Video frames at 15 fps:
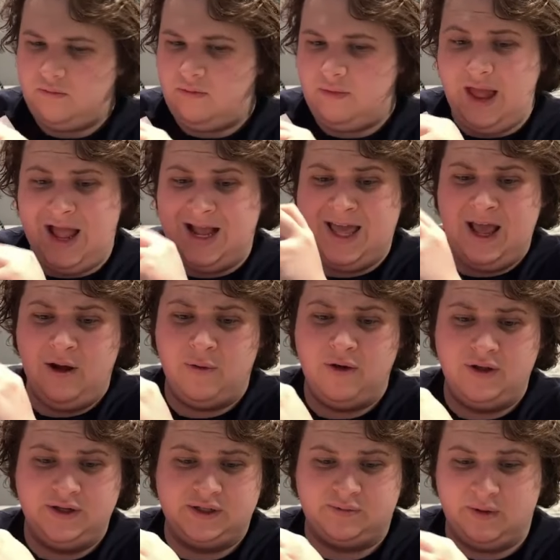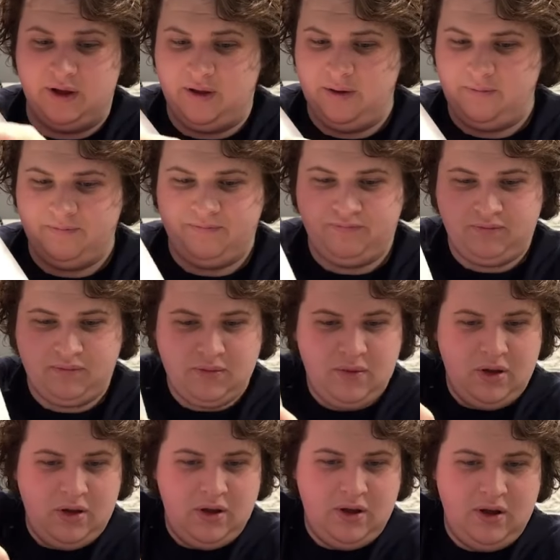I can't really smell it.
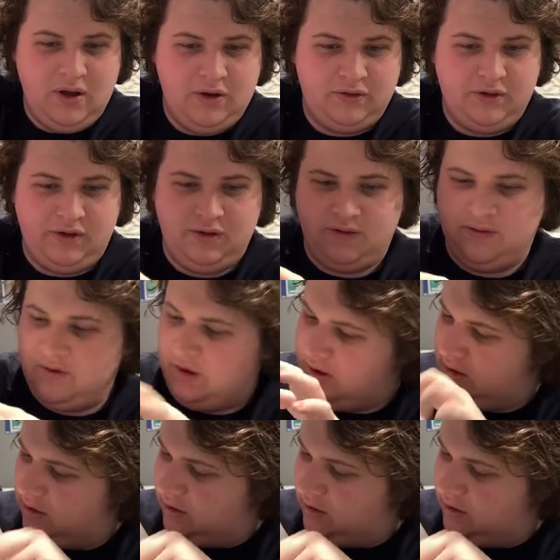Here's the inside.